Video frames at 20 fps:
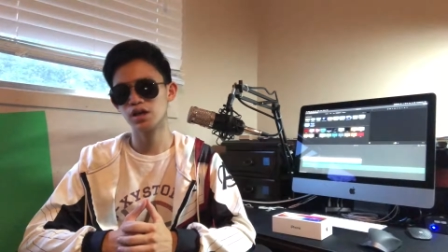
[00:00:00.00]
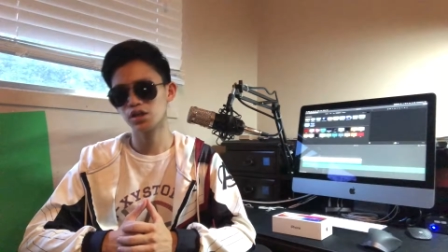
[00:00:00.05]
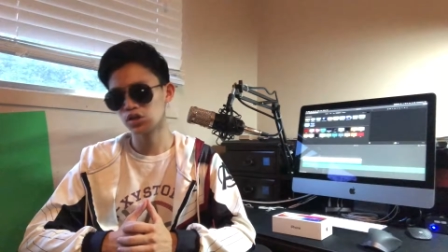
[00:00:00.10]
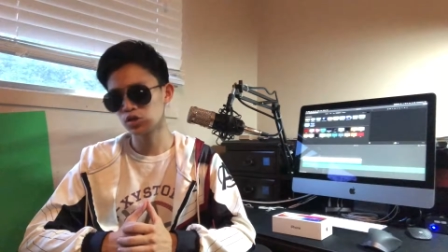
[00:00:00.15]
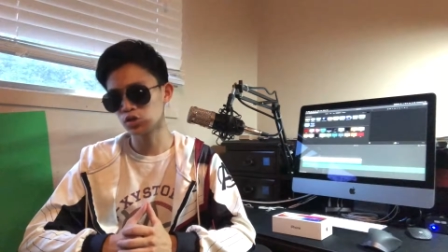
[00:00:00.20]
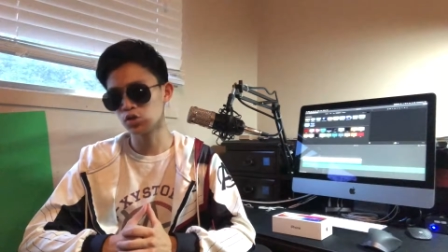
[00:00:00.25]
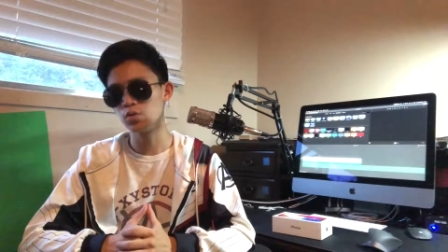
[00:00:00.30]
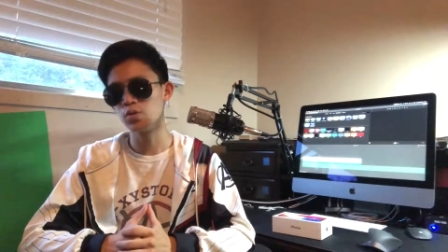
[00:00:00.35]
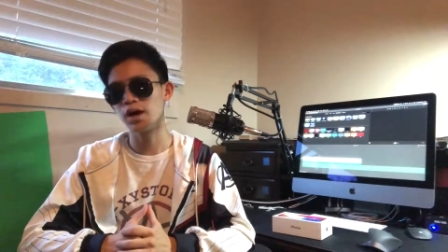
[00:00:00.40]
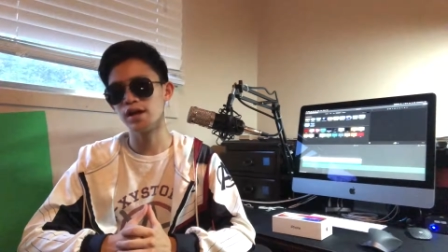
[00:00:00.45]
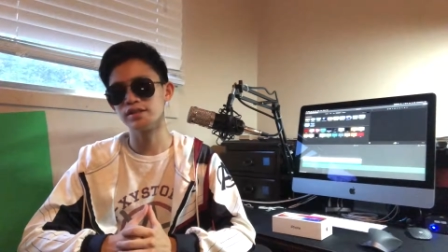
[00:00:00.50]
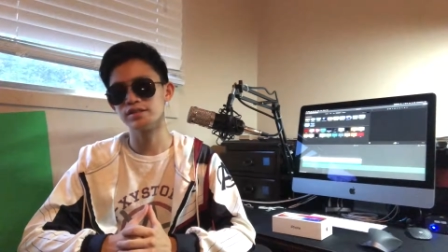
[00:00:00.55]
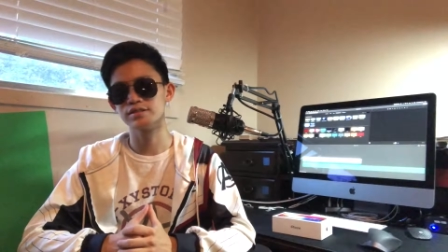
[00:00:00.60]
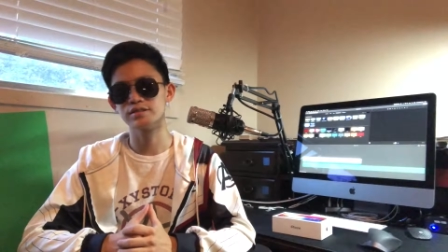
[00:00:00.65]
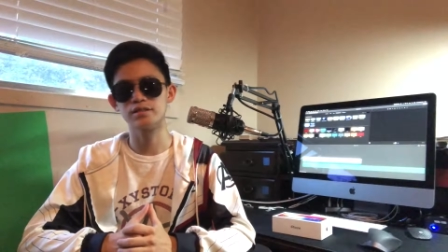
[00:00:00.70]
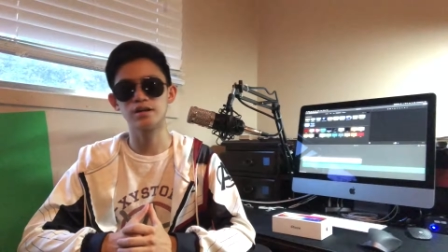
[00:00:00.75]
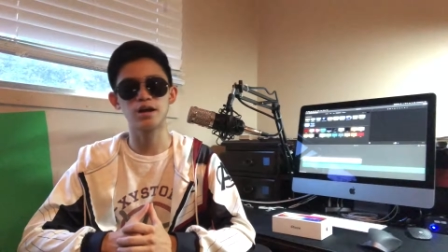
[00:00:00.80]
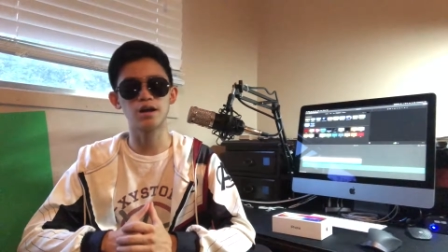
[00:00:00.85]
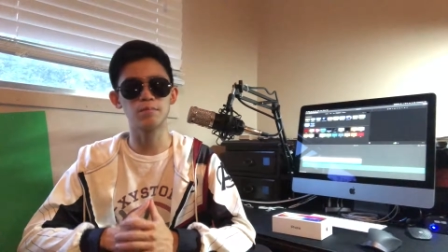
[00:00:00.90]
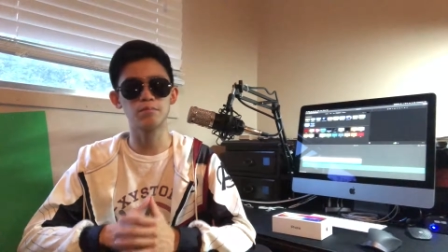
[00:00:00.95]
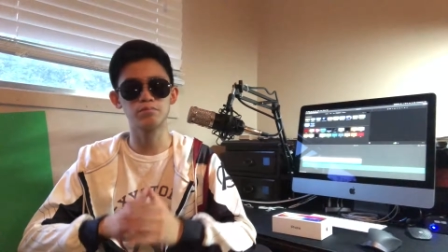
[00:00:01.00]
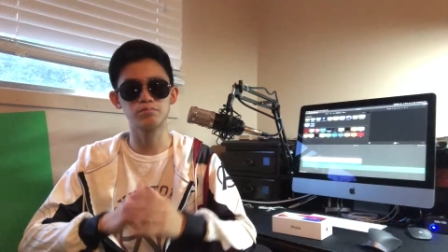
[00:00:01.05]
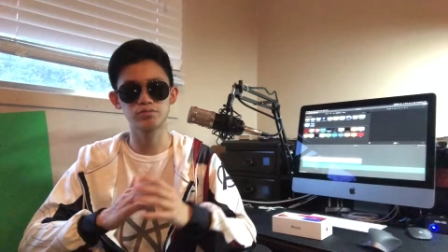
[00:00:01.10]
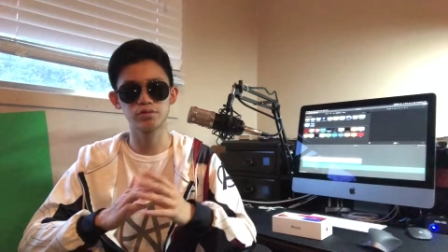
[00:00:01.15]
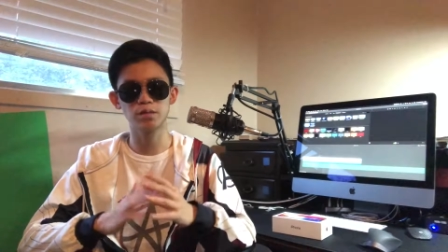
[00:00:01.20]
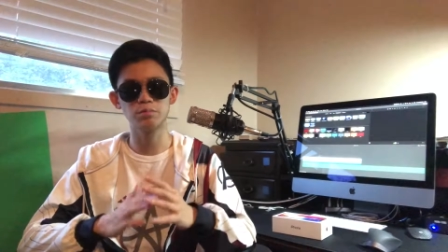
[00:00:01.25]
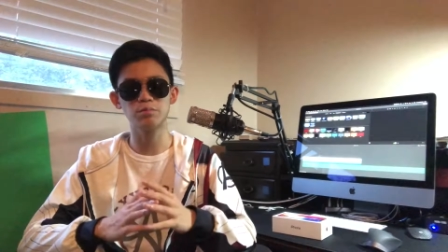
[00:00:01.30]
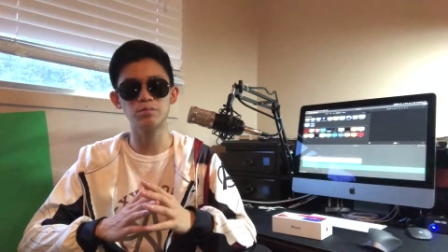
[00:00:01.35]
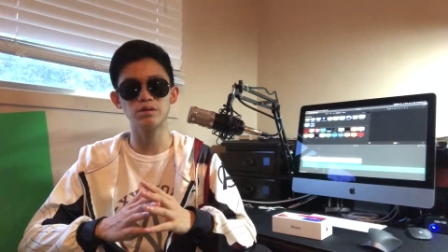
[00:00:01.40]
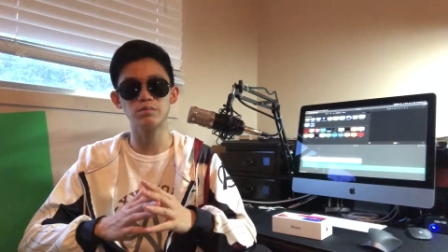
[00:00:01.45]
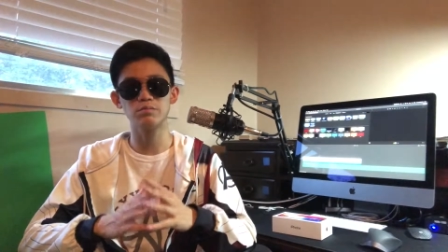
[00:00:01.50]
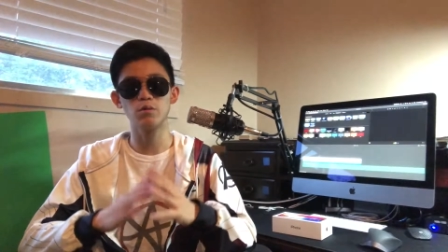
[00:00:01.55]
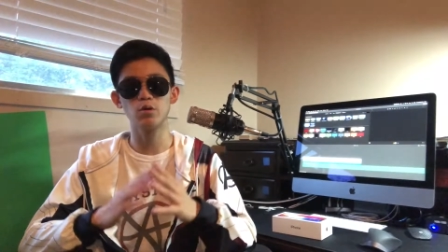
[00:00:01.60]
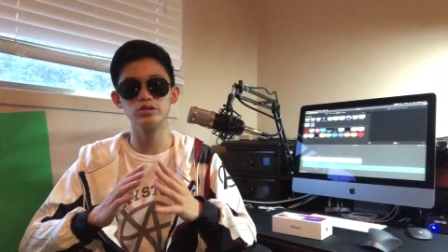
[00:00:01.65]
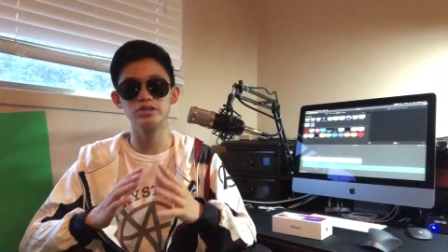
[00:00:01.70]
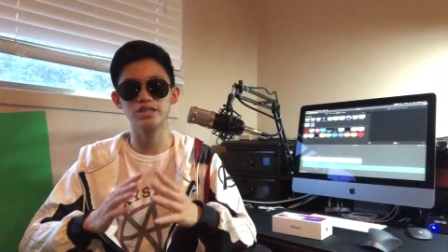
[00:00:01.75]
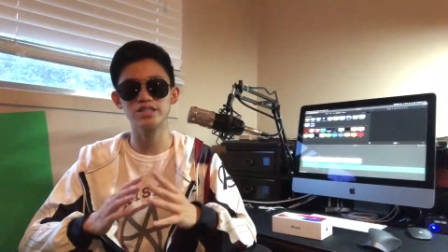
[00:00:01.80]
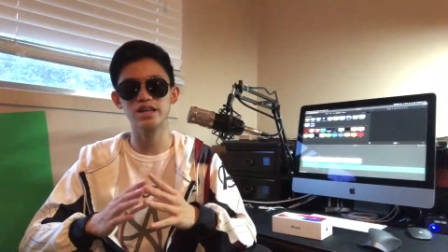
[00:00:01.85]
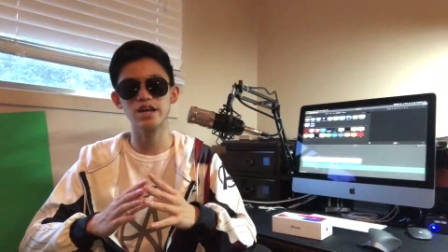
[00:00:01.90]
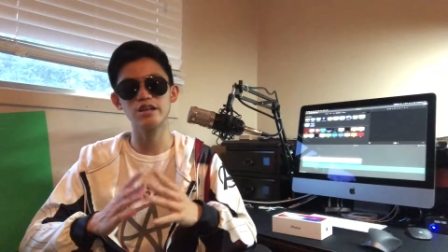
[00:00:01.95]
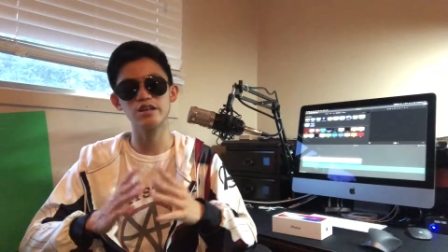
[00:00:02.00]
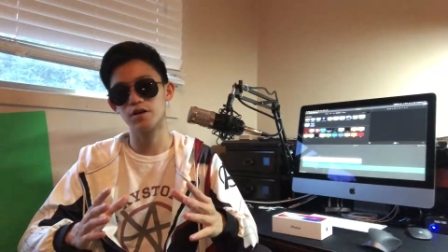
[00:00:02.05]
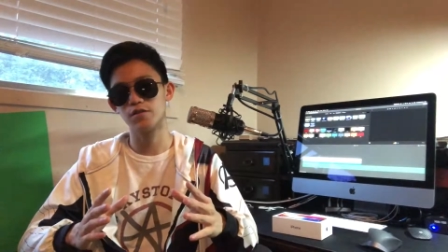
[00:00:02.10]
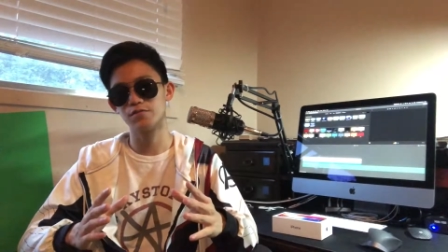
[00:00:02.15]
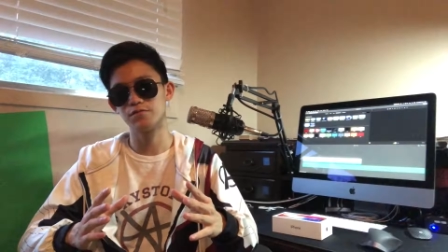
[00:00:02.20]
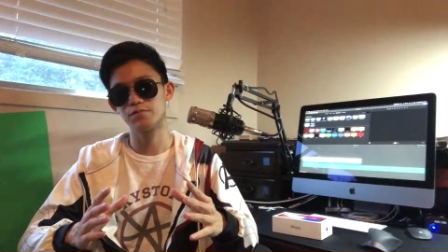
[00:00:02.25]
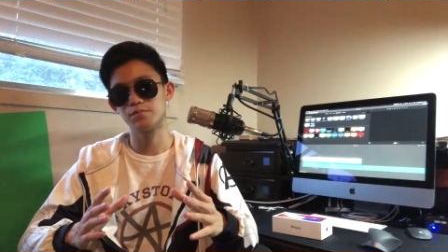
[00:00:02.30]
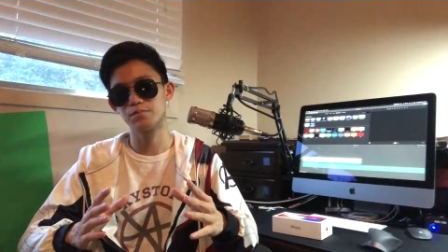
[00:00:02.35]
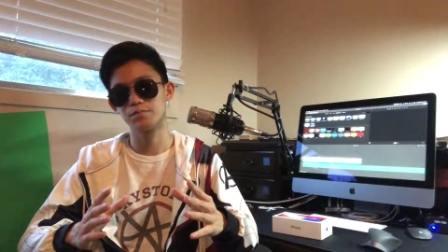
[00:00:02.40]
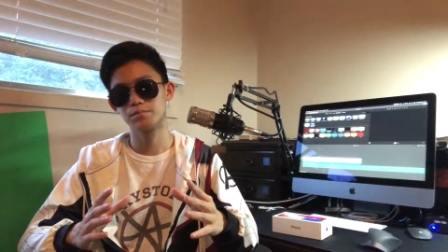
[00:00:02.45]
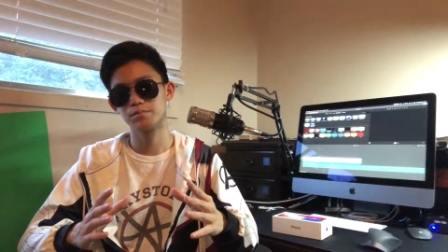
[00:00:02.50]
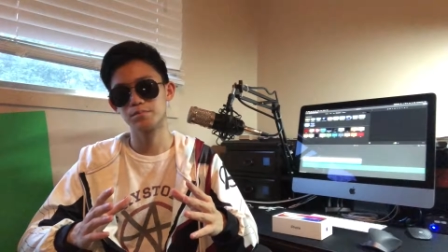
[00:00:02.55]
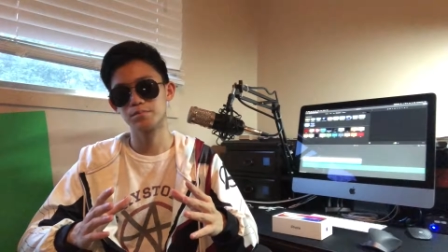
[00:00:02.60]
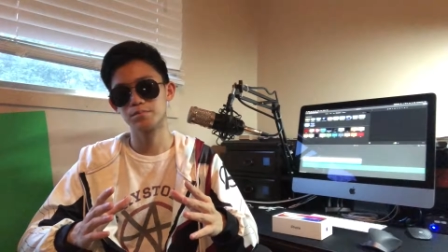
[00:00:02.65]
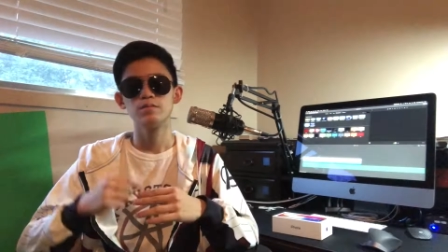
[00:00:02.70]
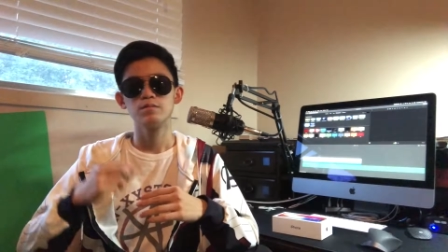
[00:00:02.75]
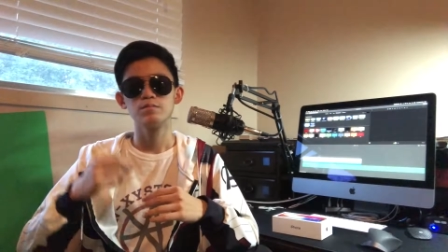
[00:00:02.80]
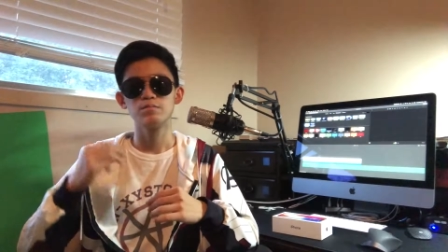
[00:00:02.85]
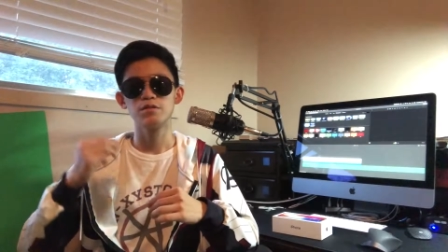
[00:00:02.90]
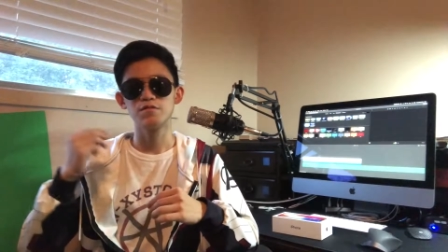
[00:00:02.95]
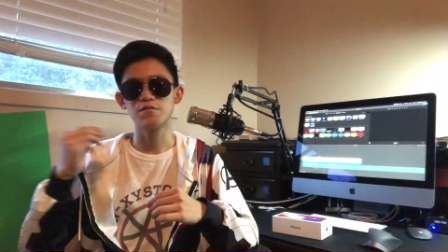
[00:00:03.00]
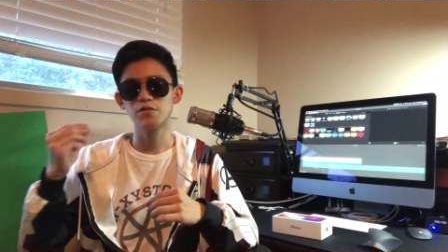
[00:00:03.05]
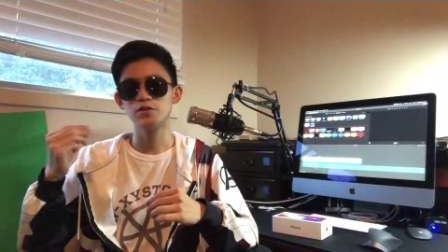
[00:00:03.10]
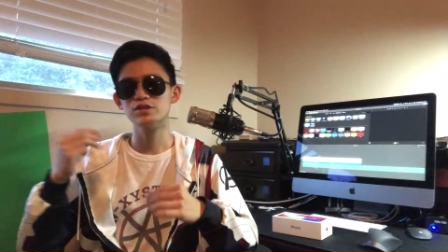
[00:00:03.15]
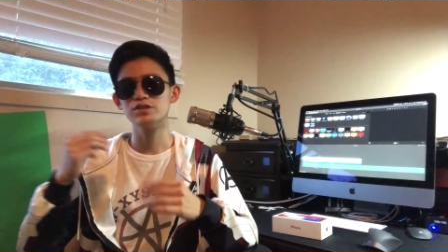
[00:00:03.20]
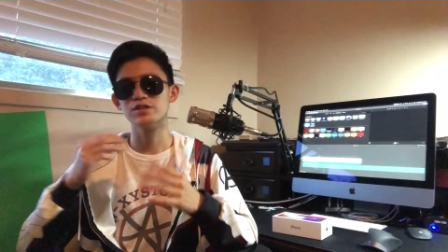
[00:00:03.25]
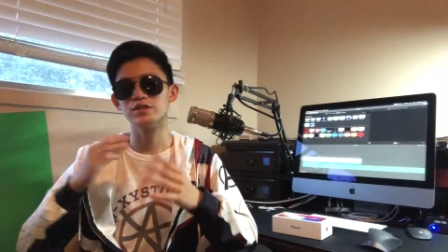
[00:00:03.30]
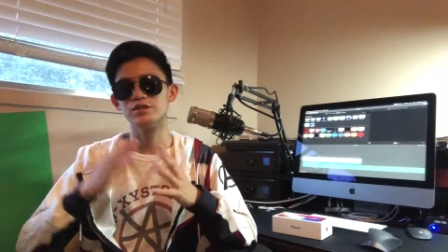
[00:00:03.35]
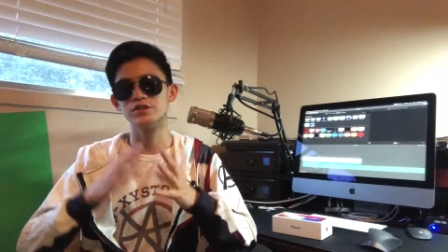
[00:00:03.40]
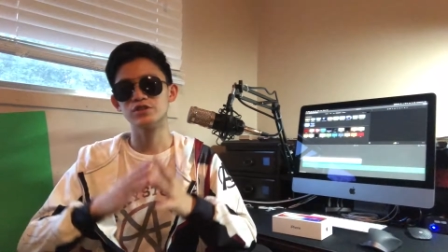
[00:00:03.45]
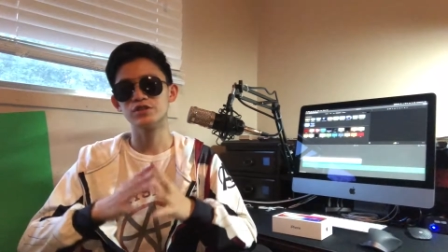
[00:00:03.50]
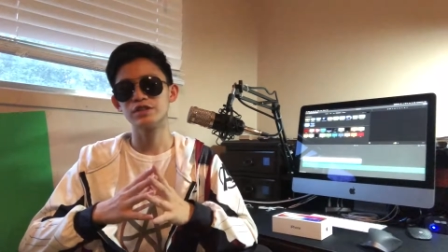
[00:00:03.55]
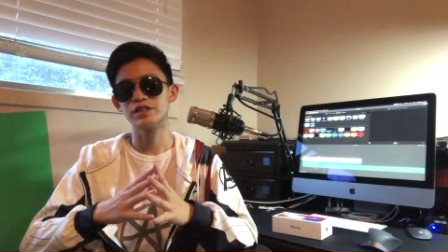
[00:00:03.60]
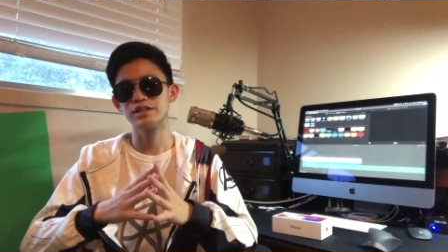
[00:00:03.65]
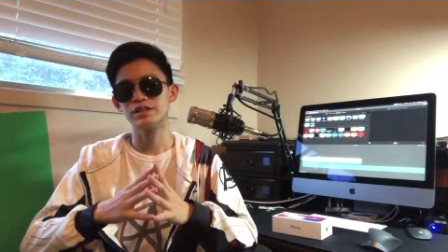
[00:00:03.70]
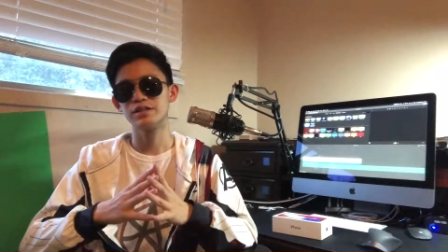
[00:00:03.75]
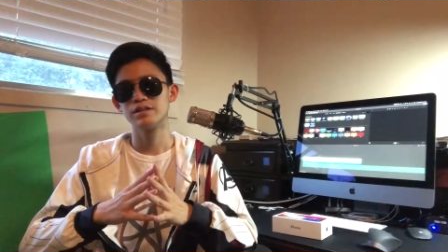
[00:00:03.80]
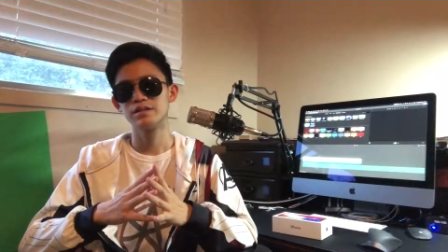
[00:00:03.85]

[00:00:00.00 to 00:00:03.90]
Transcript: you guys are probably most excited about. But first, the screen.